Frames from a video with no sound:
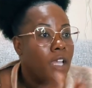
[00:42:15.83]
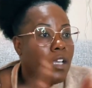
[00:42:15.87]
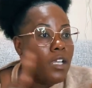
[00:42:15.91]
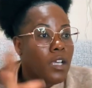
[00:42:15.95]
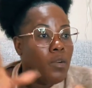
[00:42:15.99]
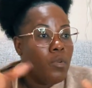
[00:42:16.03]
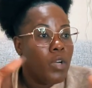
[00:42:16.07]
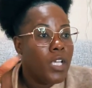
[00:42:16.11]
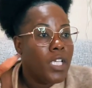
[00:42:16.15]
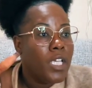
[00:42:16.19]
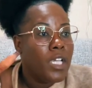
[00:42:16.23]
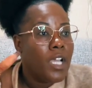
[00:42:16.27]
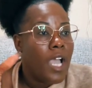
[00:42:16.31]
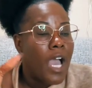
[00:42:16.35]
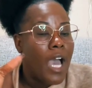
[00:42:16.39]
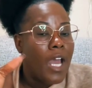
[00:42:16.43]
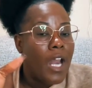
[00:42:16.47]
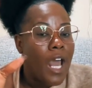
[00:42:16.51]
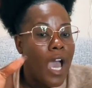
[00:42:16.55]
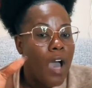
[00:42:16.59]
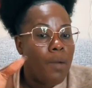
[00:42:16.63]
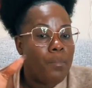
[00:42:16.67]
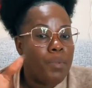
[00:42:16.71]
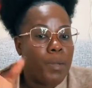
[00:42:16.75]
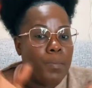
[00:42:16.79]
And then when he
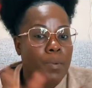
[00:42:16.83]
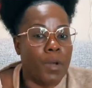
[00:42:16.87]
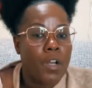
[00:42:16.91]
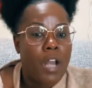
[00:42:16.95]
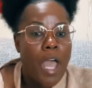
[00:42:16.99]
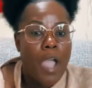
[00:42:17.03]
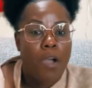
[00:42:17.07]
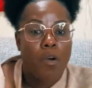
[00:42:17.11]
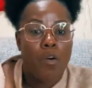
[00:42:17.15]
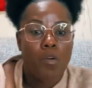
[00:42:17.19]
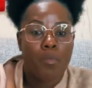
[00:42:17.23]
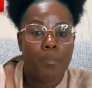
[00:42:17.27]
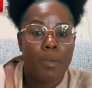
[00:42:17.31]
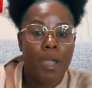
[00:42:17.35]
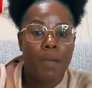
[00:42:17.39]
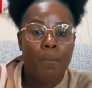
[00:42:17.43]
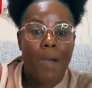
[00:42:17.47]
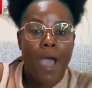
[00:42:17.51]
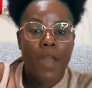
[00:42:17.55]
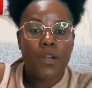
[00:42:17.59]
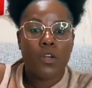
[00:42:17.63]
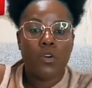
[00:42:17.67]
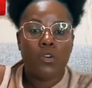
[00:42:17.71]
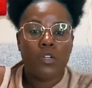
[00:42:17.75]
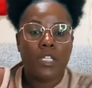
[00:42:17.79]
got out, people like, oh,
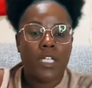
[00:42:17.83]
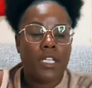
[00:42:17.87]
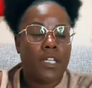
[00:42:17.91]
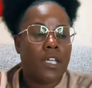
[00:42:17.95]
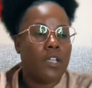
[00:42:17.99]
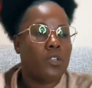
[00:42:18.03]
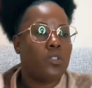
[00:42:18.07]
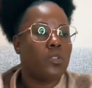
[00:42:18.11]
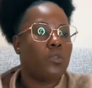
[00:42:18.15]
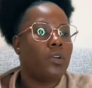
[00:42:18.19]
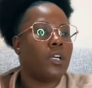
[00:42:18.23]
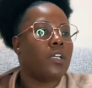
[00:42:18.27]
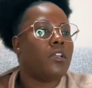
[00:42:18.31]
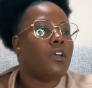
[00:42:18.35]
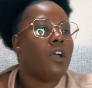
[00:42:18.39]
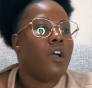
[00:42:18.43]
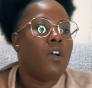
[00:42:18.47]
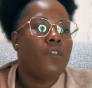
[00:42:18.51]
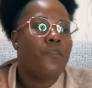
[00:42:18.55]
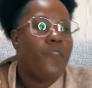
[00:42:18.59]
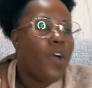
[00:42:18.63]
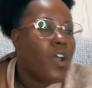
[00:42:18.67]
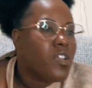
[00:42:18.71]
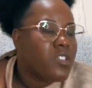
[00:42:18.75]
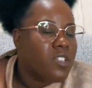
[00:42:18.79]
Bim, I know he didn't do it.
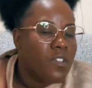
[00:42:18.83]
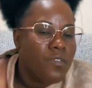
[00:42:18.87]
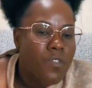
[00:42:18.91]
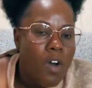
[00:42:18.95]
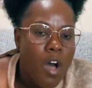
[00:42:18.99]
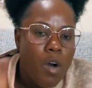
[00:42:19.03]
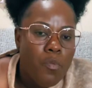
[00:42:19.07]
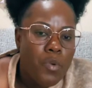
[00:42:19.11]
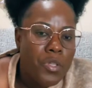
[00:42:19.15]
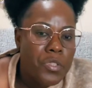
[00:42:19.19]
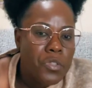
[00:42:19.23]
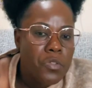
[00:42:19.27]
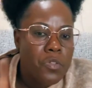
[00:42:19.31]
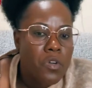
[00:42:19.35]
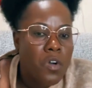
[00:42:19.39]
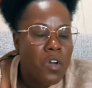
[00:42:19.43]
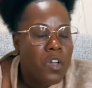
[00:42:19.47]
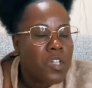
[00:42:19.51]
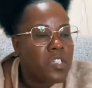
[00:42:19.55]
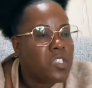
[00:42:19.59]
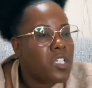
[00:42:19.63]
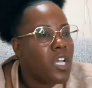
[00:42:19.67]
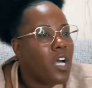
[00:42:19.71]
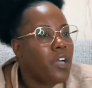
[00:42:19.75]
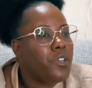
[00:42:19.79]
First of all, when you
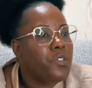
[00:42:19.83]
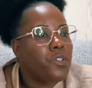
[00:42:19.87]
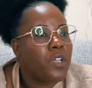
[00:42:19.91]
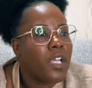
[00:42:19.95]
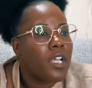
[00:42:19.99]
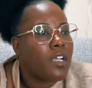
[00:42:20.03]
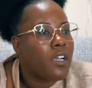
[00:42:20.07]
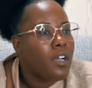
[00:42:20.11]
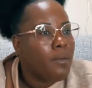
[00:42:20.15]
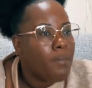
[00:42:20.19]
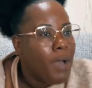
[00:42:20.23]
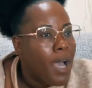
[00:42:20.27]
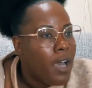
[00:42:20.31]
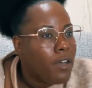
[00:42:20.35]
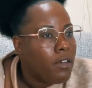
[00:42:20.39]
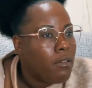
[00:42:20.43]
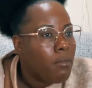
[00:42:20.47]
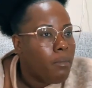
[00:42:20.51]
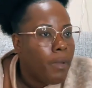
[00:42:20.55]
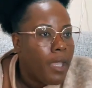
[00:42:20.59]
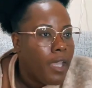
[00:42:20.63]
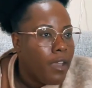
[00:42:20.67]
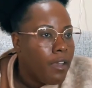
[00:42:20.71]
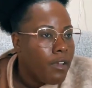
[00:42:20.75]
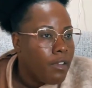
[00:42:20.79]
go to jail, you can come out
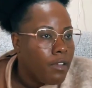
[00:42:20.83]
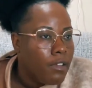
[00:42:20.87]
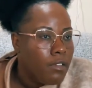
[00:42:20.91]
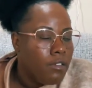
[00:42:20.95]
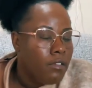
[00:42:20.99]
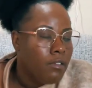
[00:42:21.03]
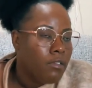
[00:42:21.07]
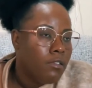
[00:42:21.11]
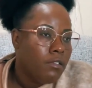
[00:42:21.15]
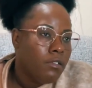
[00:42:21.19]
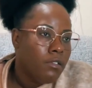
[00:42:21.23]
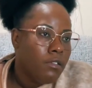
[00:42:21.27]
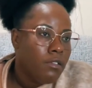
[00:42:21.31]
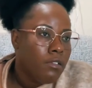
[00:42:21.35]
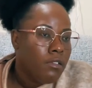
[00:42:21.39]
on bail.